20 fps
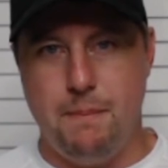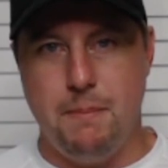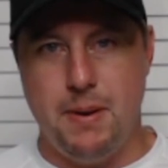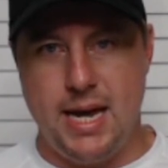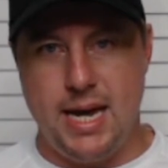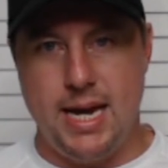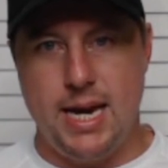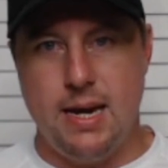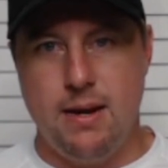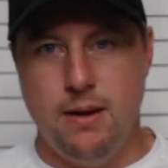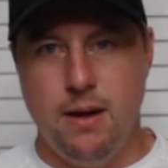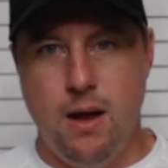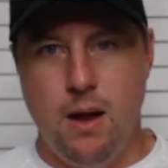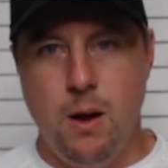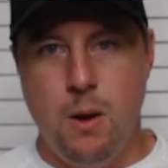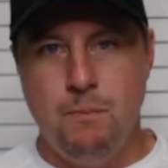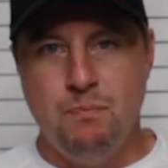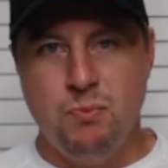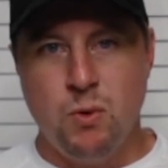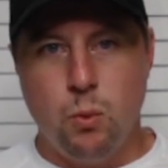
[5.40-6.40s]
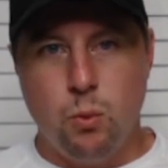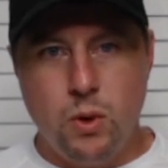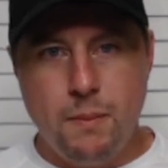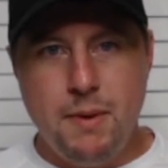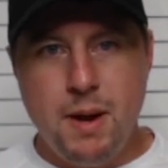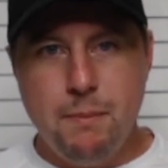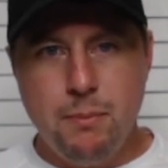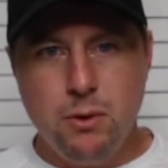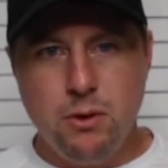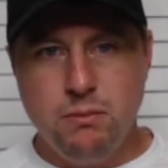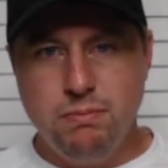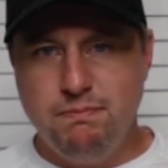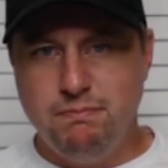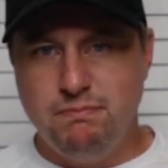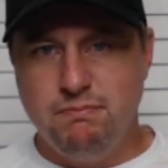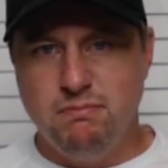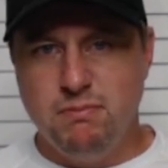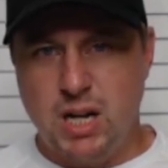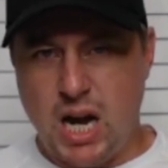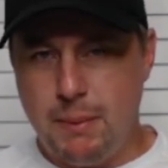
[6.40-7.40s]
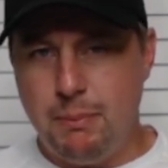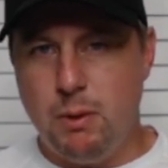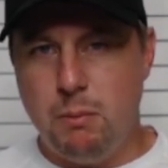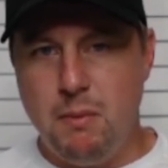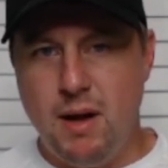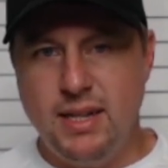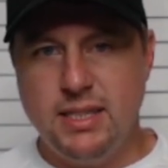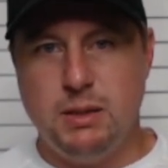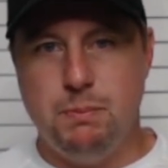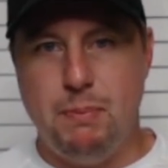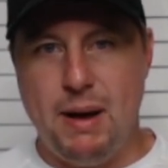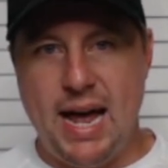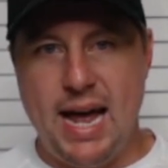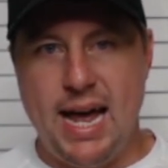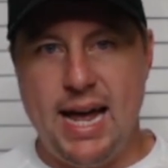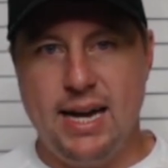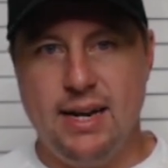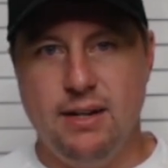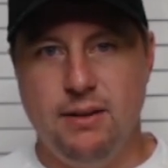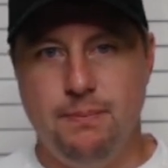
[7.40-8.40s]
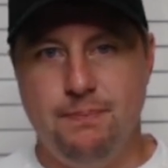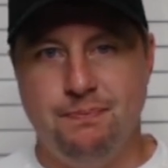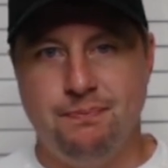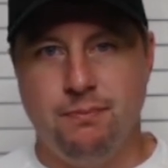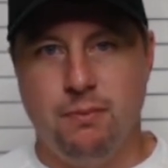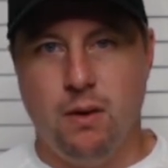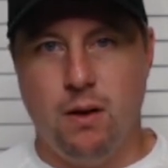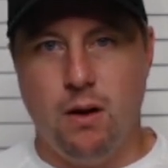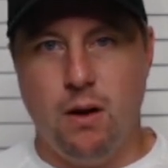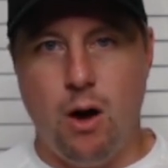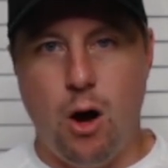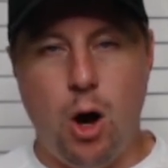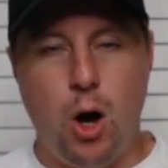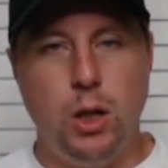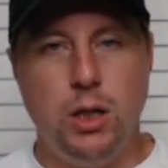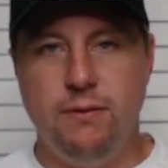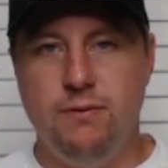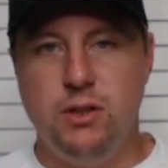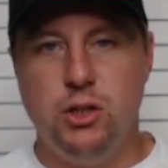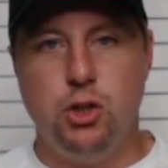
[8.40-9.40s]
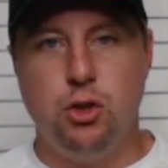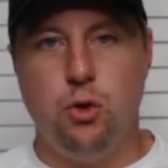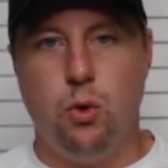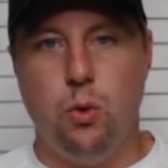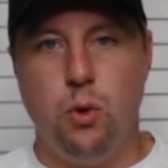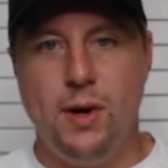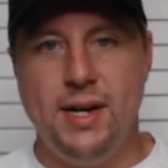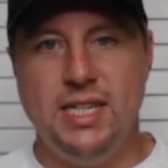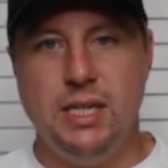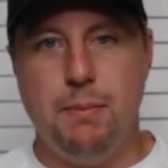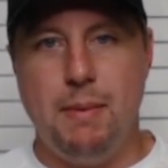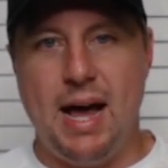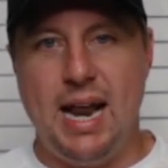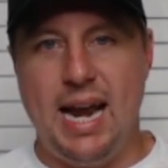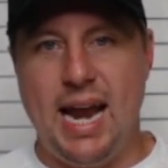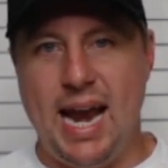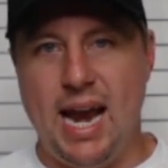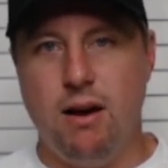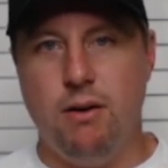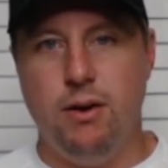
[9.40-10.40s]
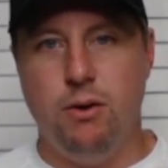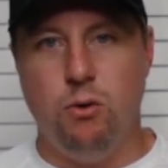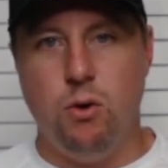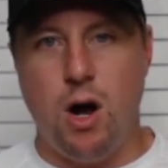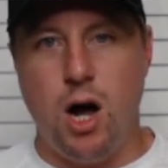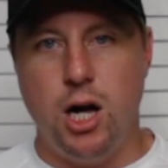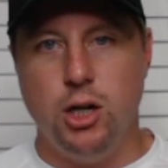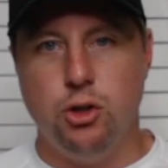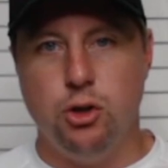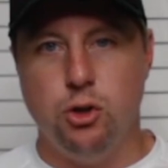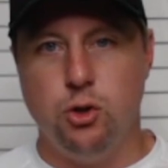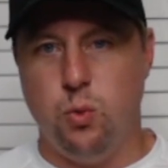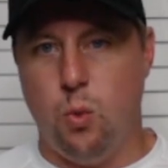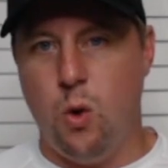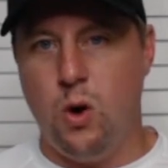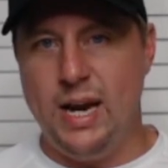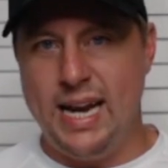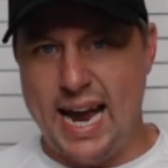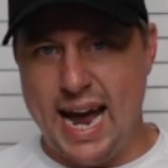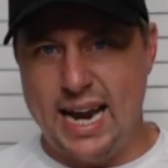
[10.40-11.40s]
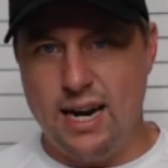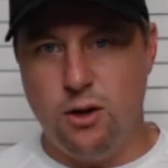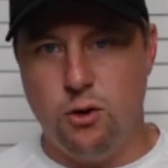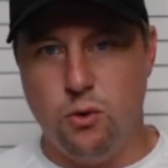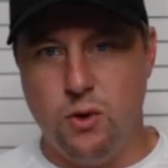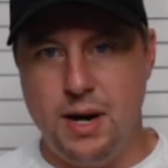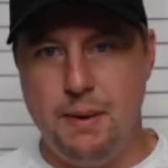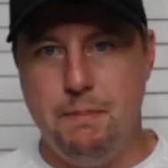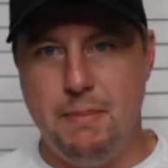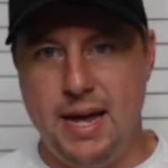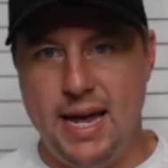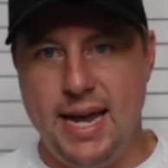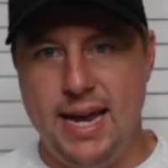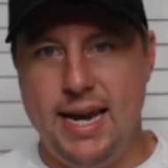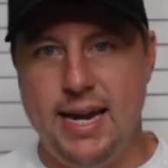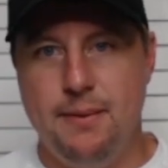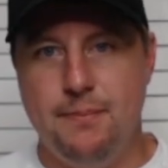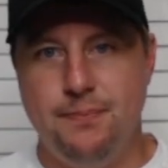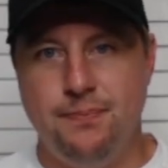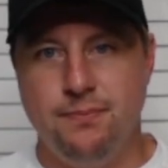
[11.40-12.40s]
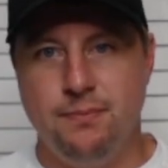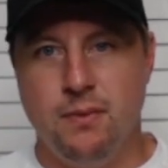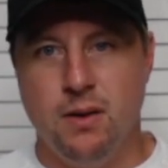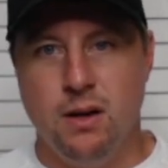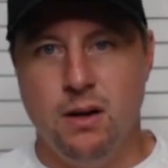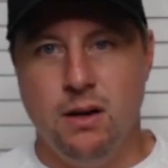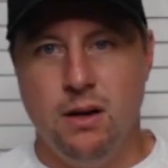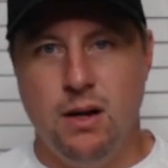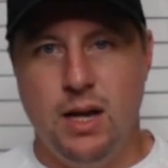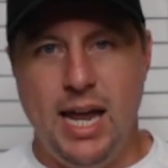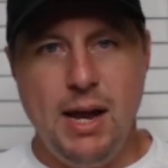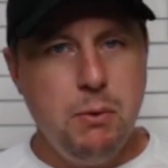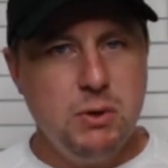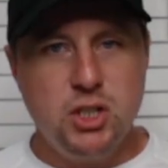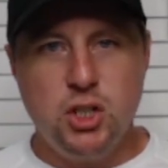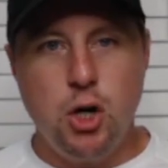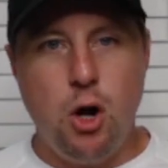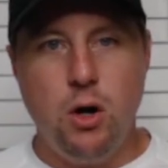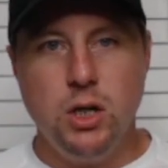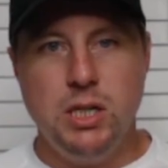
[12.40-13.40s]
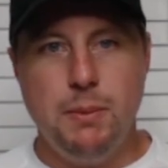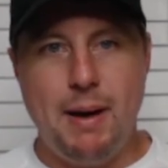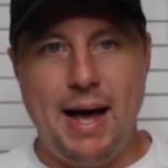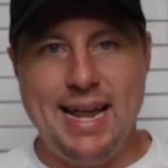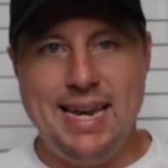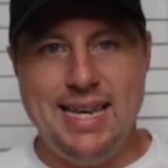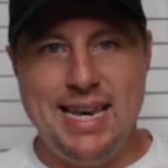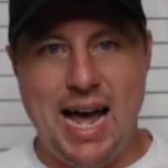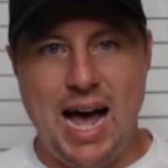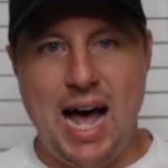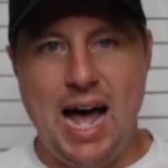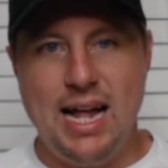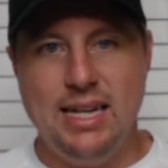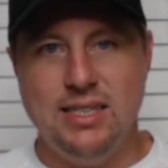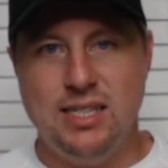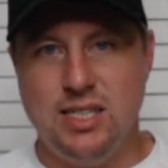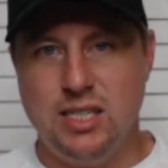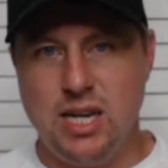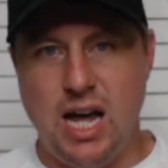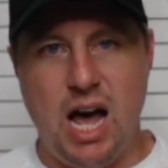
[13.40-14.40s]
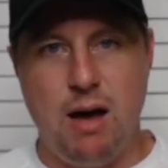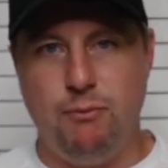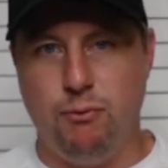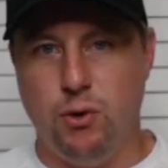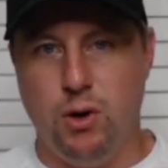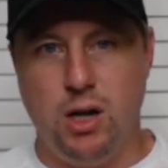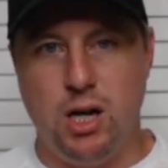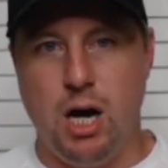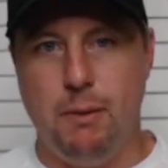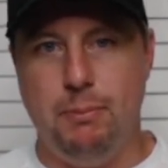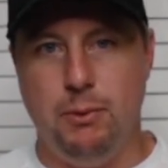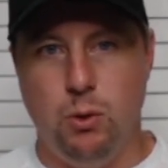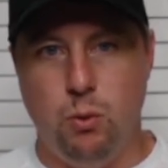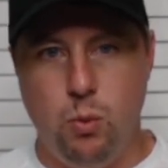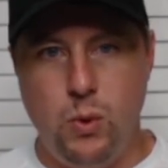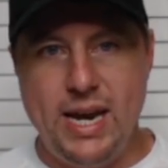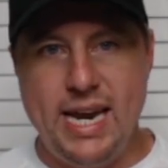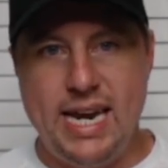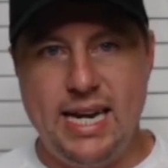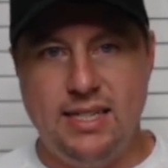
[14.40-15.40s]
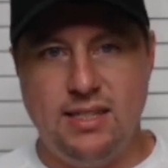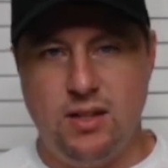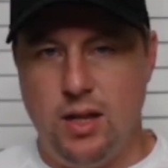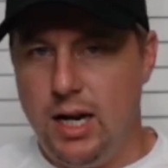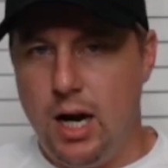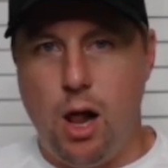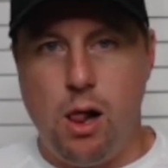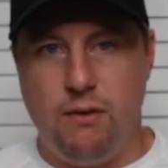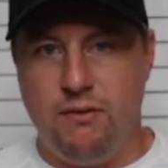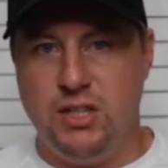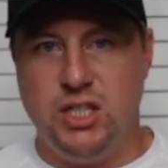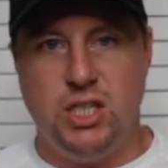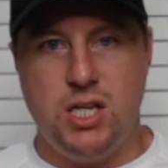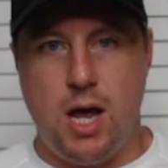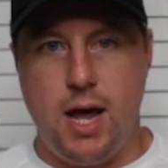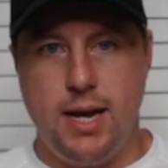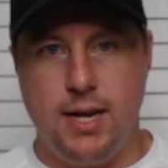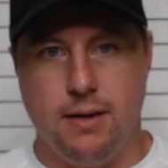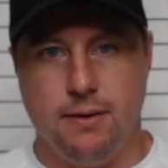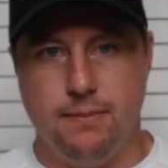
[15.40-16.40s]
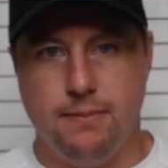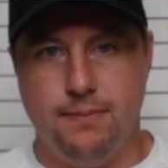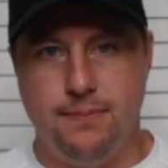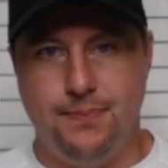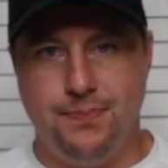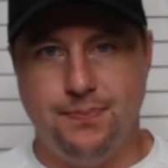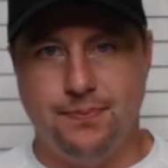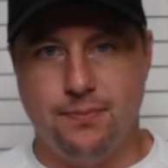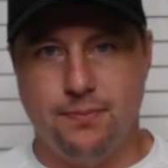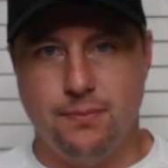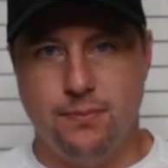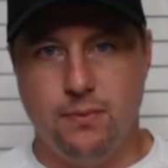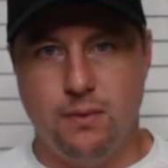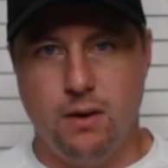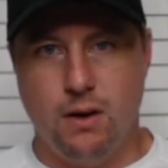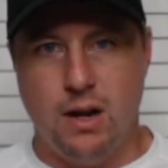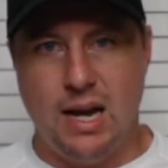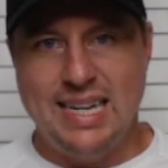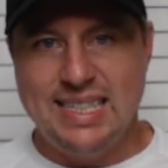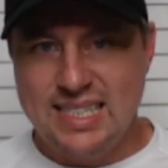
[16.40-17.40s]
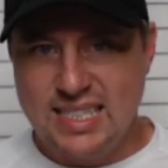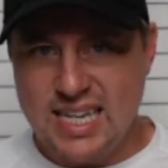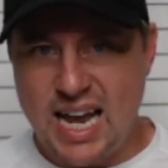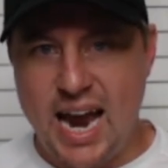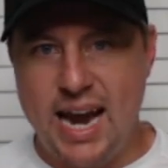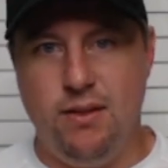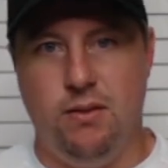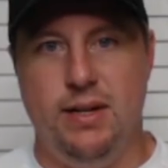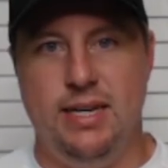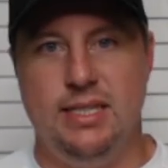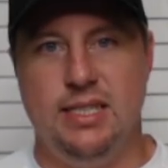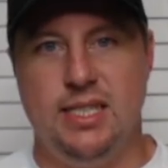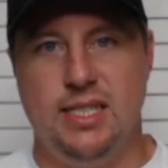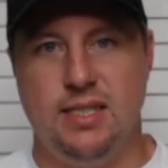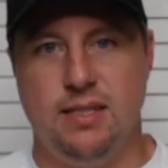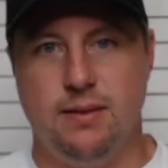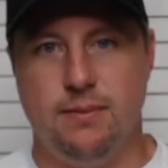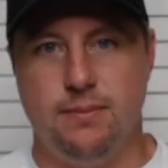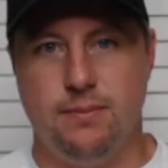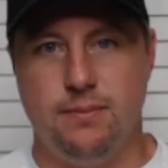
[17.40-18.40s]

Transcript: Bay. Remember a couple months back, all of the stories about Aaron Rodgers wanting out of Green Bay? It was talked about nonstop for a couple of weeks. Then all of a sudden, silence.